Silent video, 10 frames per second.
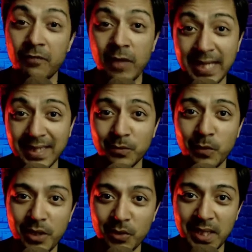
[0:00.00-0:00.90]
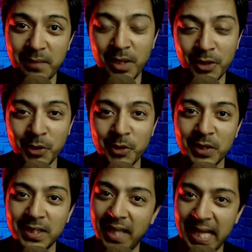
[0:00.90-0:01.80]
If you like this video then make sure you
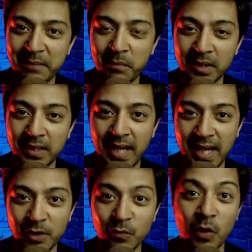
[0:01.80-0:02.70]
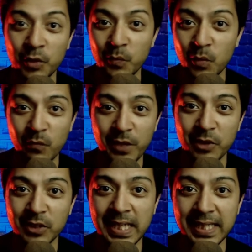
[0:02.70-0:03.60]
hit the like button and to watch more
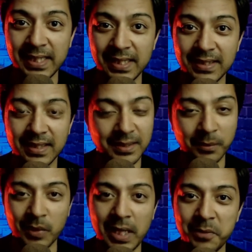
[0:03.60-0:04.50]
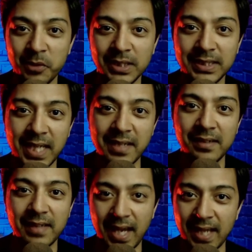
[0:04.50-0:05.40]
videos like this subscribe to this
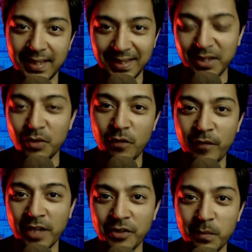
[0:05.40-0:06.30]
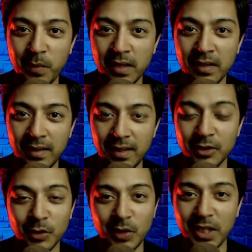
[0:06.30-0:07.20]
channel and hit the notification bell
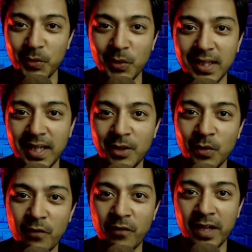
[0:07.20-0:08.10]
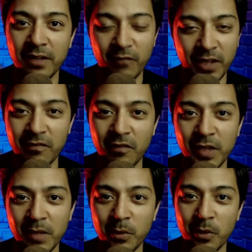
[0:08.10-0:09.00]
so that you can get notified whenever
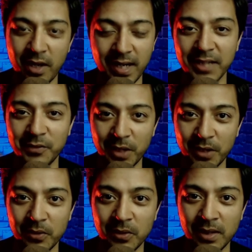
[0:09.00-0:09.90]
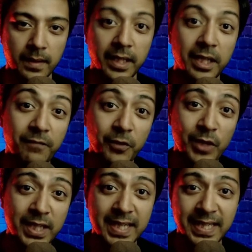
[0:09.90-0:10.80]
we upload our next video. And if you
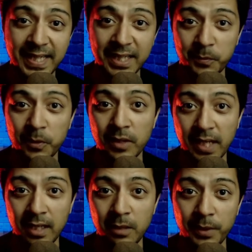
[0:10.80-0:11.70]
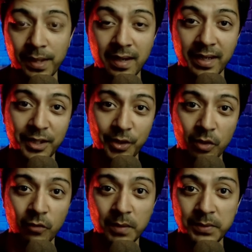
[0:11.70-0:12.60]
need any expert help regarding
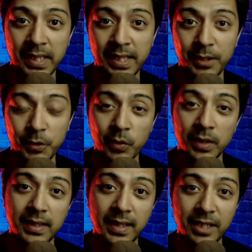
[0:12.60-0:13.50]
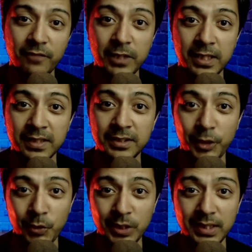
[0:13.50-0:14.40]
your website you can connect with us
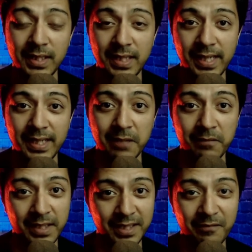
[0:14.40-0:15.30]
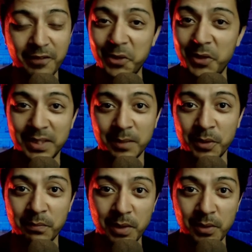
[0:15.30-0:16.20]
using the link given in the video
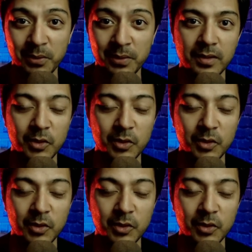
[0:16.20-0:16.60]
description below.